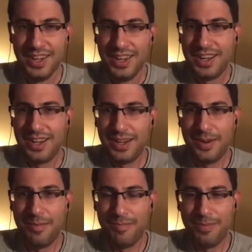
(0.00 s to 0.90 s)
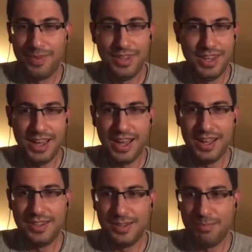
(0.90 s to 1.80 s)
Yeah,
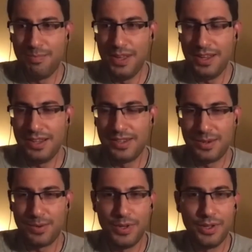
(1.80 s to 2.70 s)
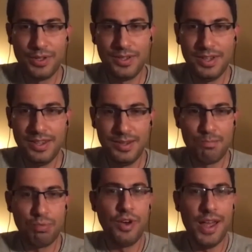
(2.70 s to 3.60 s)
it's just it's surreal to see this
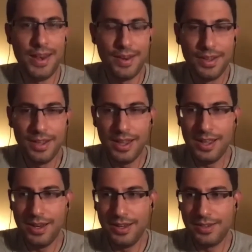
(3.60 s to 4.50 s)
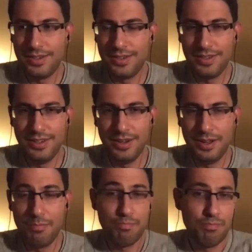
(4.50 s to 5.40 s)
blend, and it's
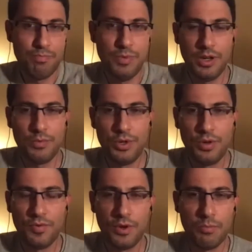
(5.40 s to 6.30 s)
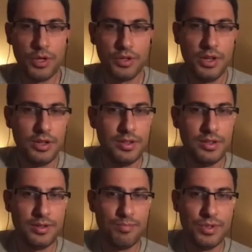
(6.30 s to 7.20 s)
true to form, Paul
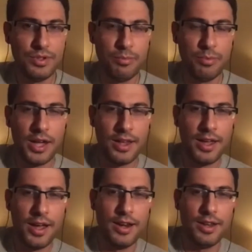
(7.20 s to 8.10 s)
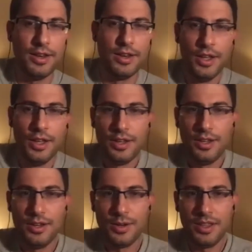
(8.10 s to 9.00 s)
Tracy's still a black hat, and
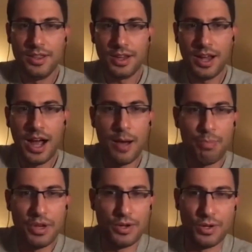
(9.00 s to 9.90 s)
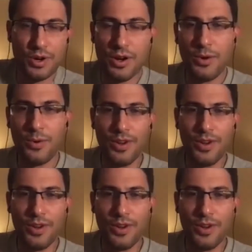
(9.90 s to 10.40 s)
getting the cop intro on